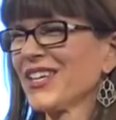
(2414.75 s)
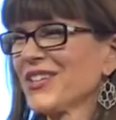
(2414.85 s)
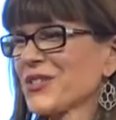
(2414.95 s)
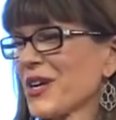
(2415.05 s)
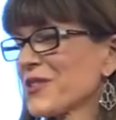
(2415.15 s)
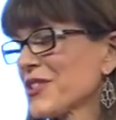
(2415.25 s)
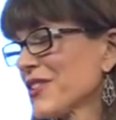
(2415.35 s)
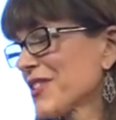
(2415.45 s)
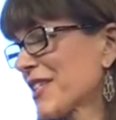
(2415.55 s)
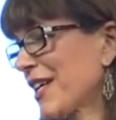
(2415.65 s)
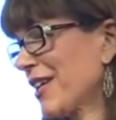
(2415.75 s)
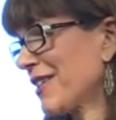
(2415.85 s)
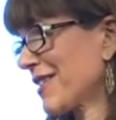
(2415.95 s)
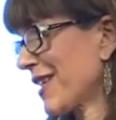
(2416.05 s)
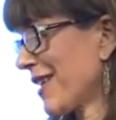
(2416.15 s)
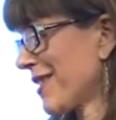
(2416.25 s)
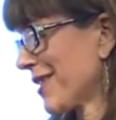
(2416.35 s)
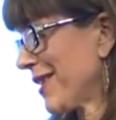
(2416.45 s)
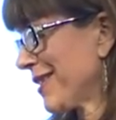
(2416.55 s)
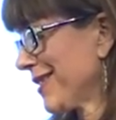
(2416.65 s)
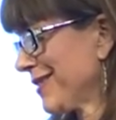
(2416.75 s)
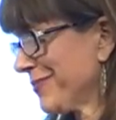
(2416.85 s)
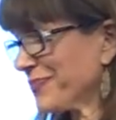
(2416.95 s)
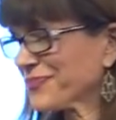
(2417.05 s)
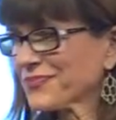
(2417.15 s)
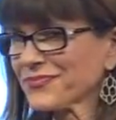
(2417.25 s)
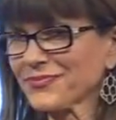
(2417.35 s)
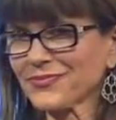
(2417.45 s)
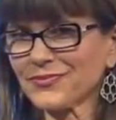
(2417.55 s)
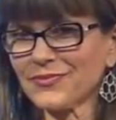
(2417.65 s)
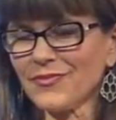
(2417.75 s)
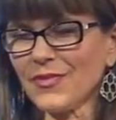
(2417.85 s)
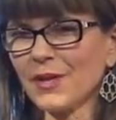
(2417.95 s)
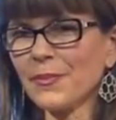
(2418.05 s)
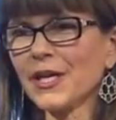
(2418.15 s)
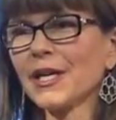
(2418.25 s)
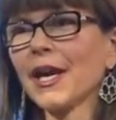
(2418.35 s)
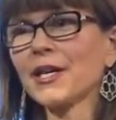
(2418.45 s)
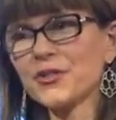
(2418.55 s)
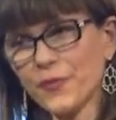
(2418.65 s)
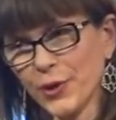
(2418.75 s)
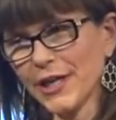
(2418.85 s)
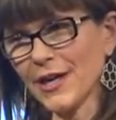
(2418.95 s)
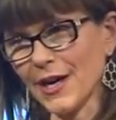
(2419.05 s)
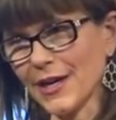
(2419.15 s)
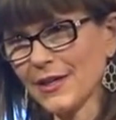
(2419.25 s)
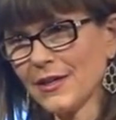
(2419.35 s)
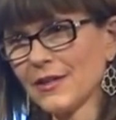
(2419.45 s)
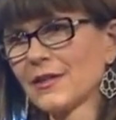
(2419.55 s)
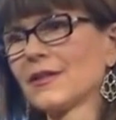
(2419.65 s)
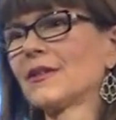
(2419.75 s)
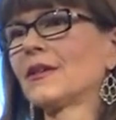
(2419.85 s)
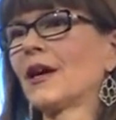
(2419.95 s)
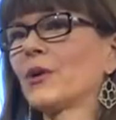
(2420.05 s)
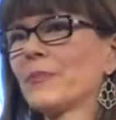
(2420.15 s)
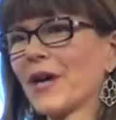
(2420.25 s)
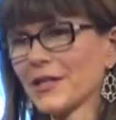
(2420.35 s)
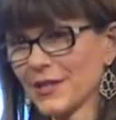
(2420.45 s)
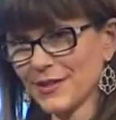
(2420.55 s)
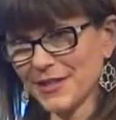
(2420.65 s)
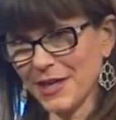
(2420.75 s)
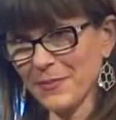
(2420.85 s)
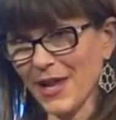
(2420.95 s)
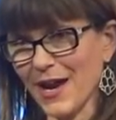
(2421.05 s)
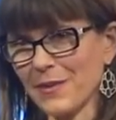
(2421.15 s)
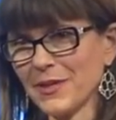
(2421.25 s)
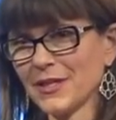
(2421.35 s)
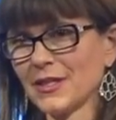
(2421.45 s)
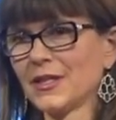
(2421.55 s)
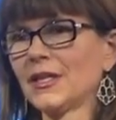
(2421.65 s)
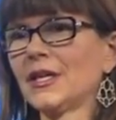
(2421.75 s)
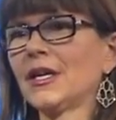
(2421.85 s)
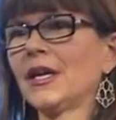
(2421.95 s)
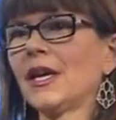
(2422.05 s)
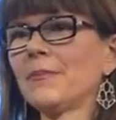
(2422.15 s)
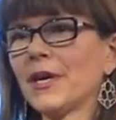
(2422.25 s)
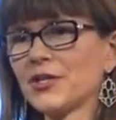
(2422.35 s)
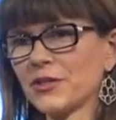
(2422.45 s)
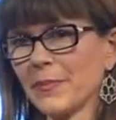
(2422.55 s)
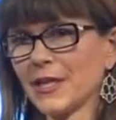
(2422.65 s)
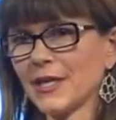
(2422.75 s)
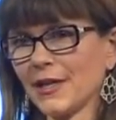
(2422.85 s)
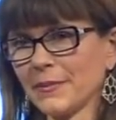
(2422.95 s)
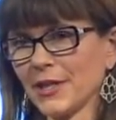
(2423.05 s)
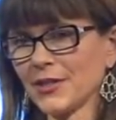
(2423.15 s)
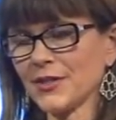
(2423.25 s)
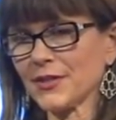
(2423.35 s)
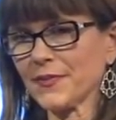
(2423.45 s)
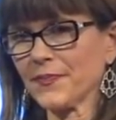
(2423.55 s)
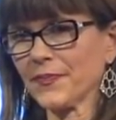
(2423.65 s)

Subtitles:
So I was a little scared to get it done. But at age 49, I went back to the same lab and measured my telomeres.